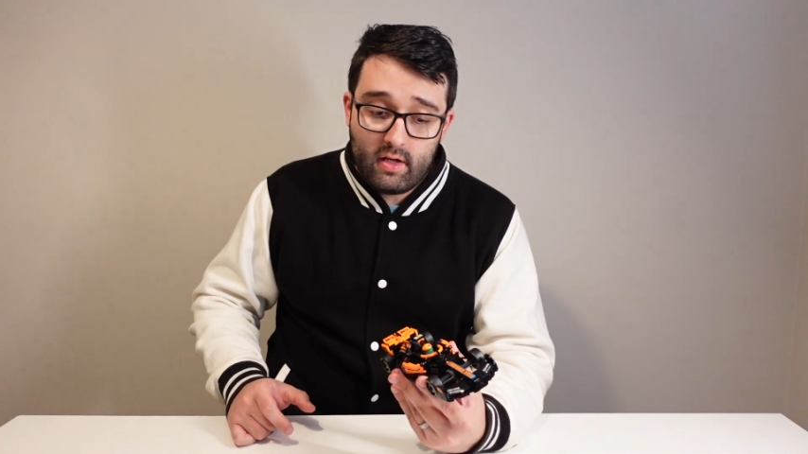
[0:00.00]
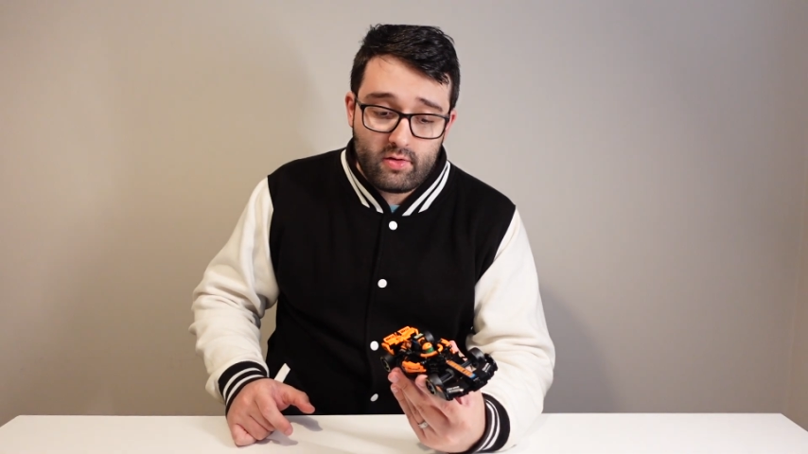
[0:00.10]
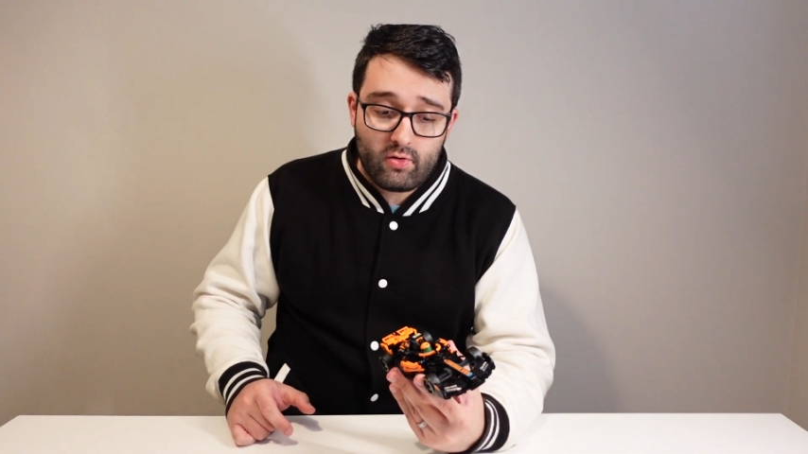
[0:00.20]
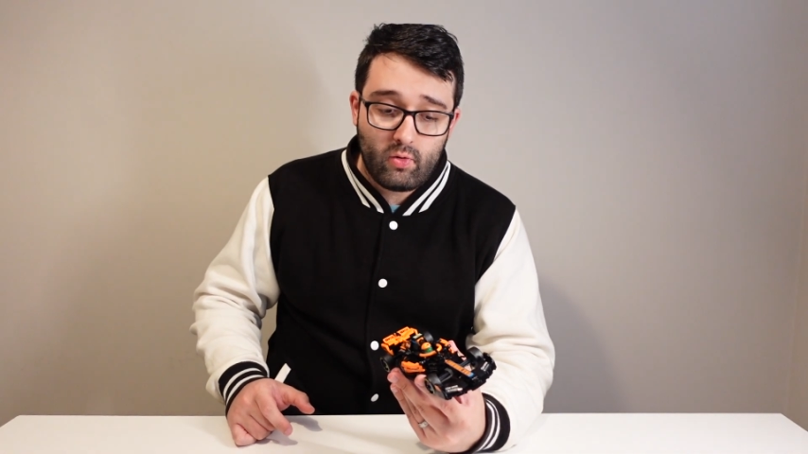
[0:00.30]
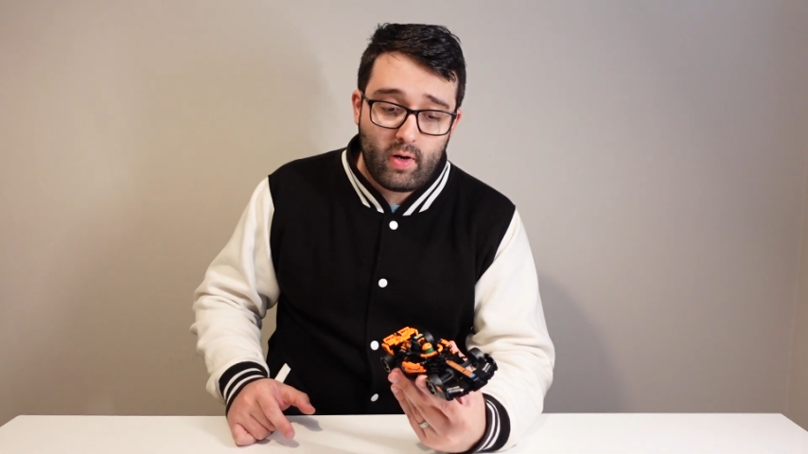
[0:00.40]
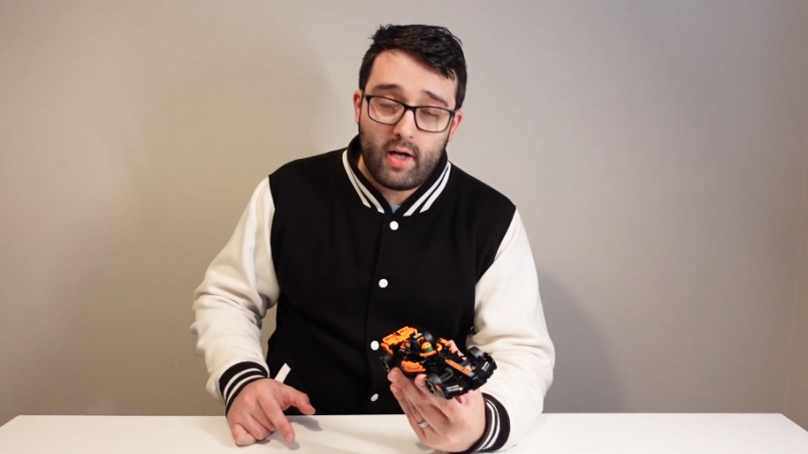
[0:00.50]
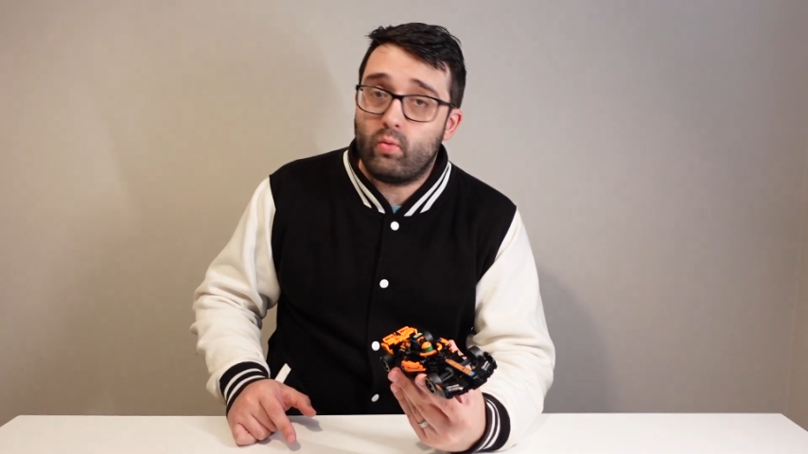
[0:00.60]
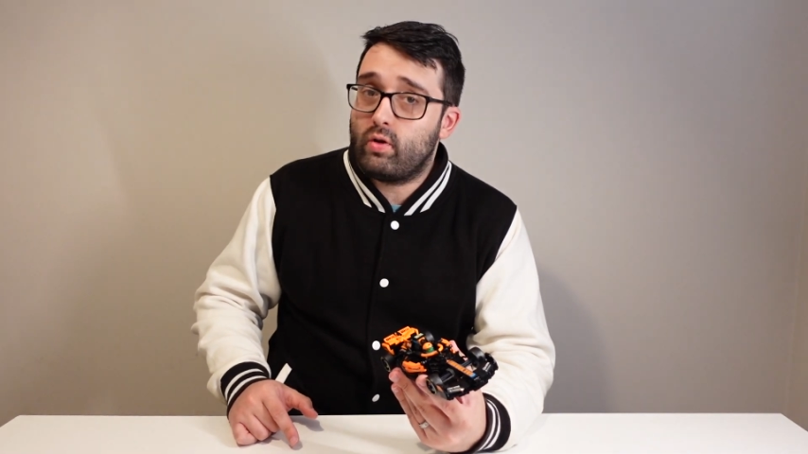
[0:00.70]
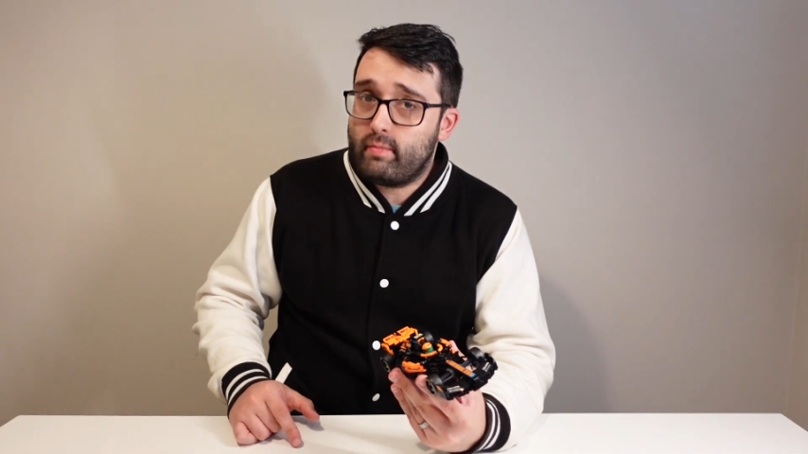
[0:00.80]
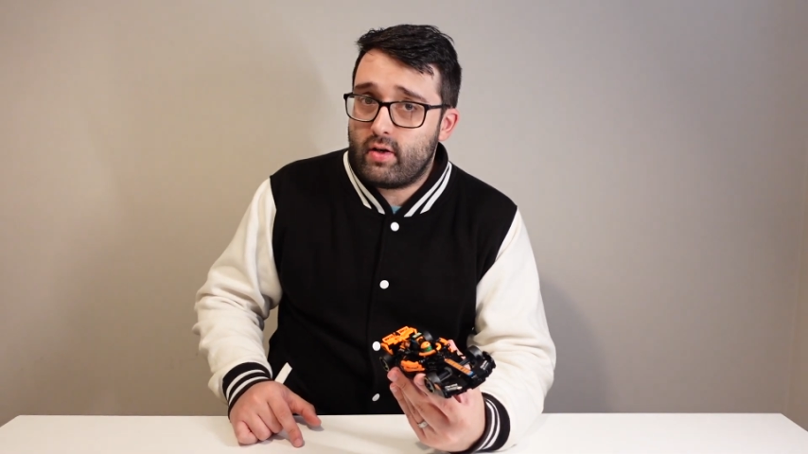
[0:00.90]
so I
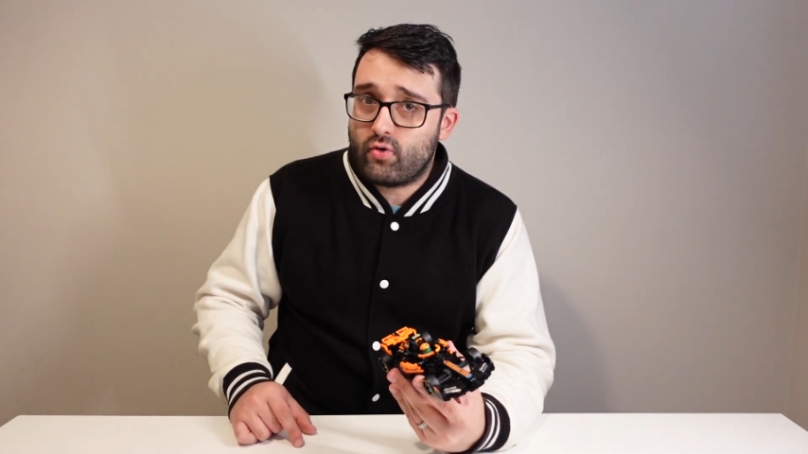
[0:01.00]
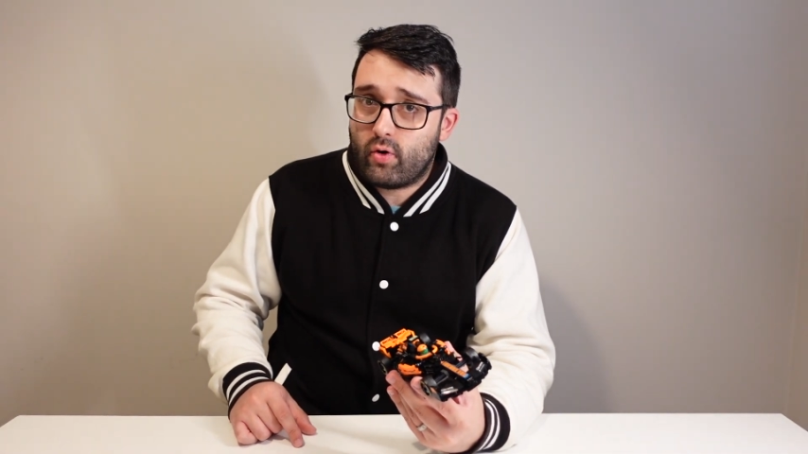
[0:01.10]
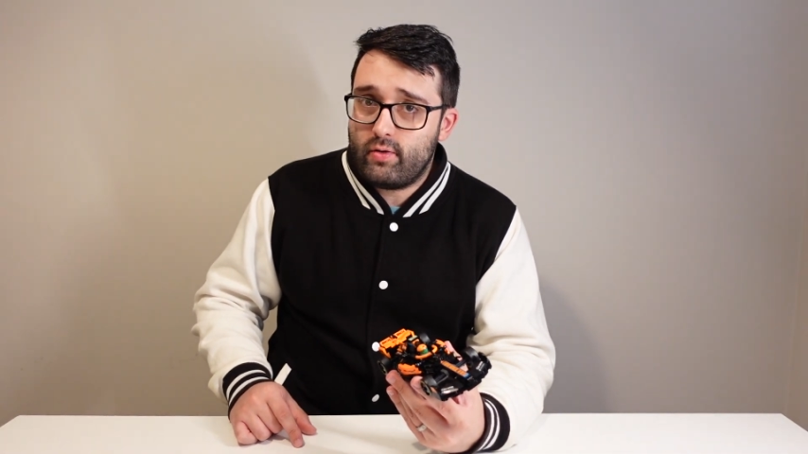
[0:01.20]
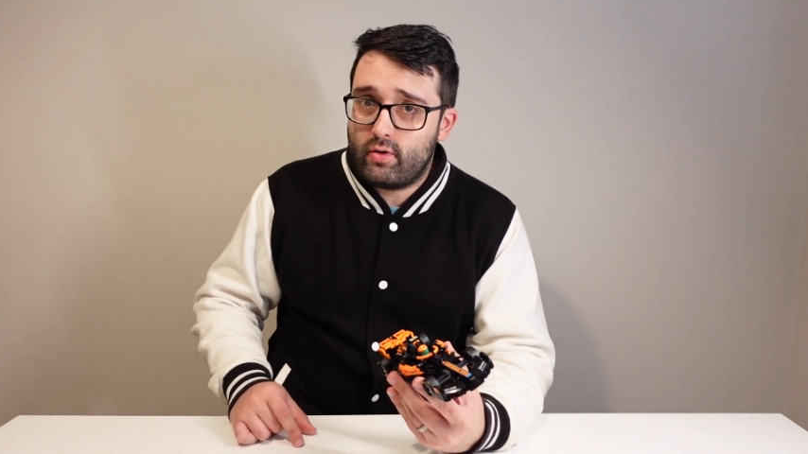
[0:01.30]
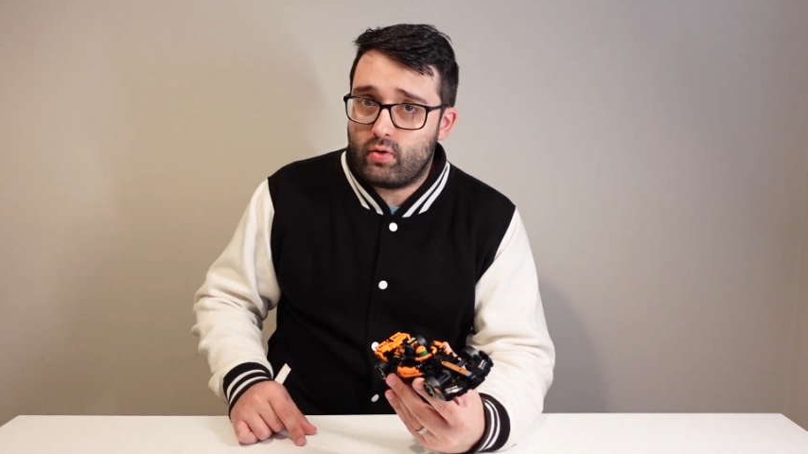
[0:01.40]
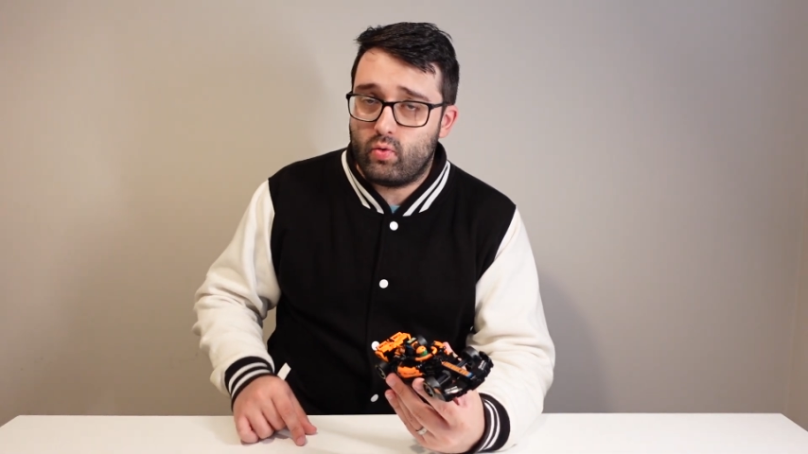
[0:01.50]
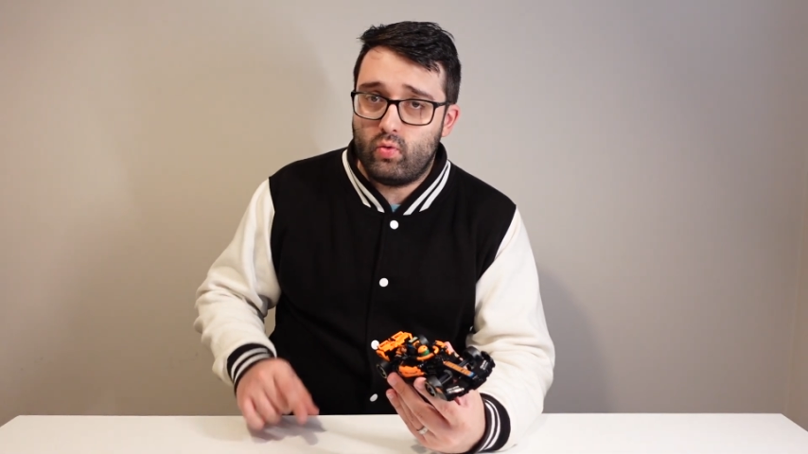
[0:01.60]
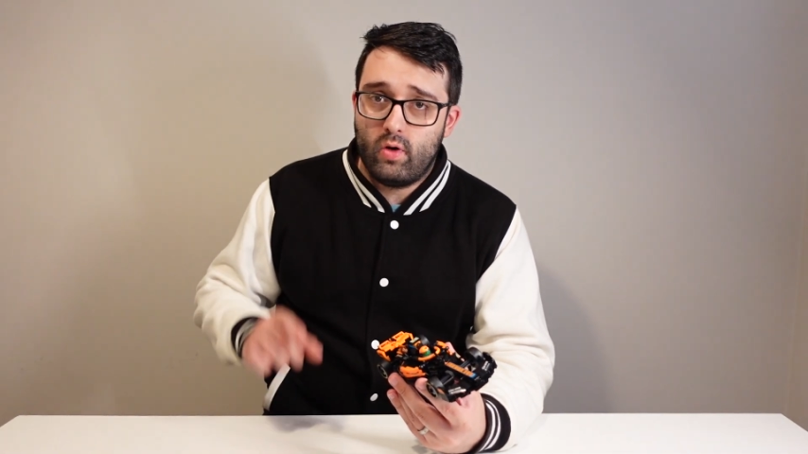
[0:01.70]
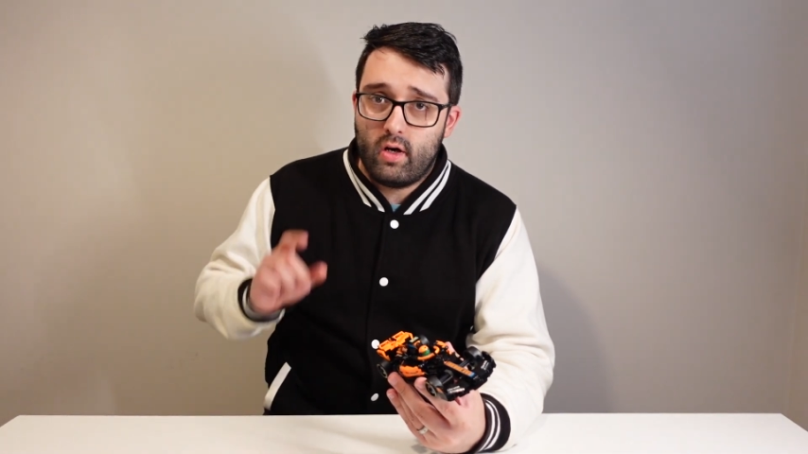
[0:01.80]
will make sure to